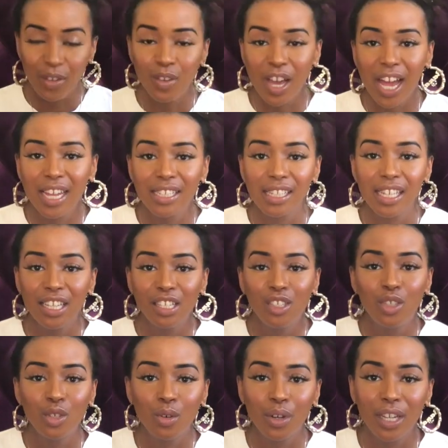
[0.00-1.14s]
you guys
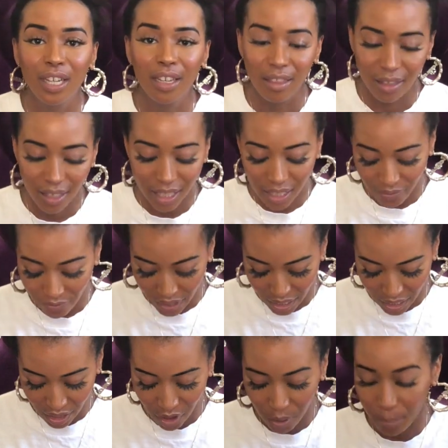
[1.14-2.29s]
enjoyed this
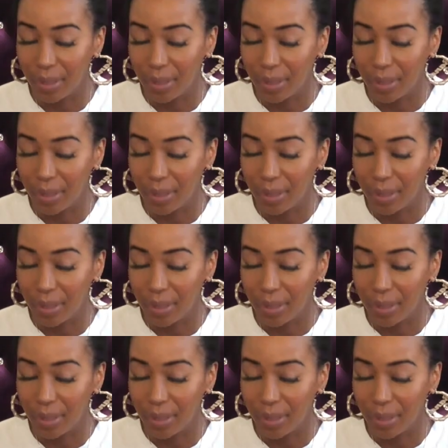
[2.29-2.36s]
video,